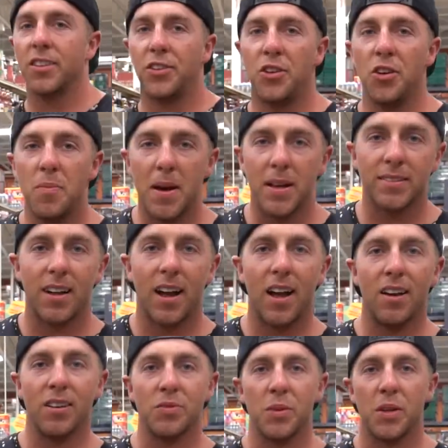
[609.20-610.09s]
The two best
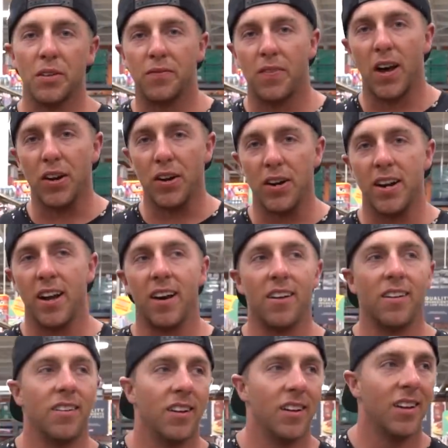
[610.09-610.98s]
aisles we can find right
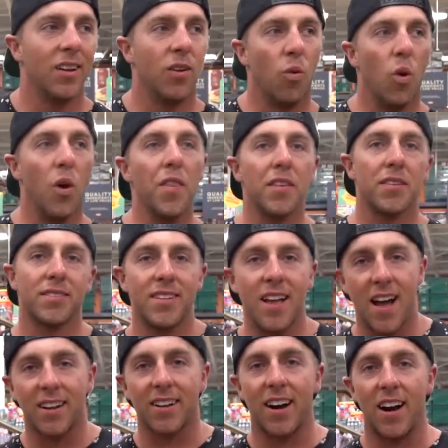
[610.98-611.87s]
now. One, the
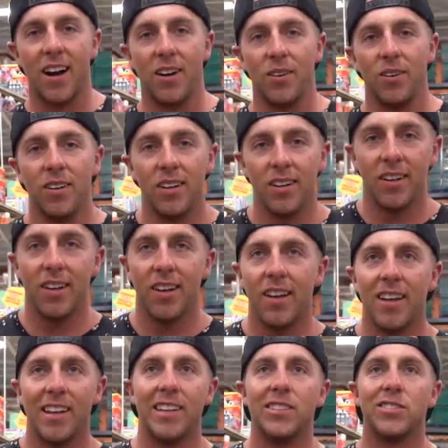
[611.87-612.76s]
snack aisle,
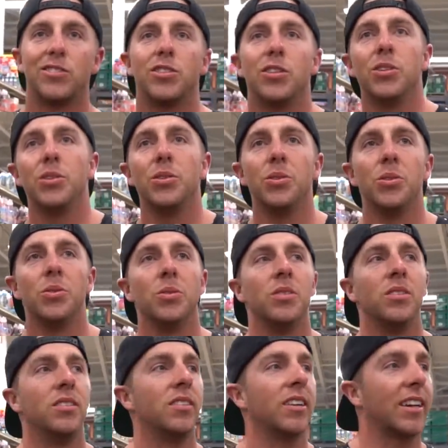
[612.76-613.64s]
and
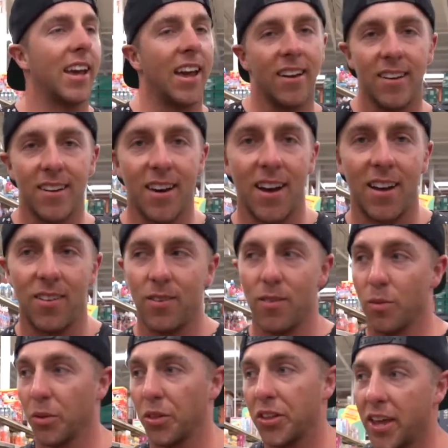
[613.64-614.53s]
two, candy aisle.
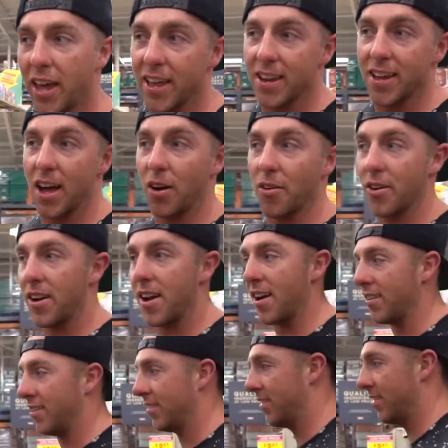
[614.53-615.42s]
We're in the candy aisle right
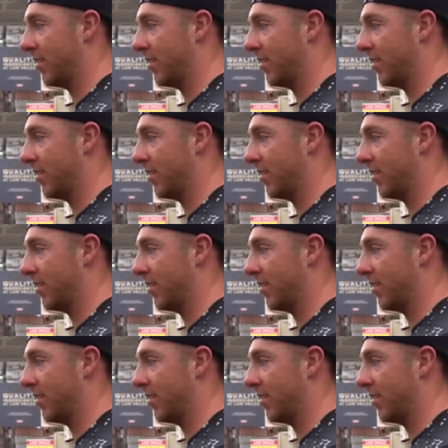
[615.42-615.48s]
now.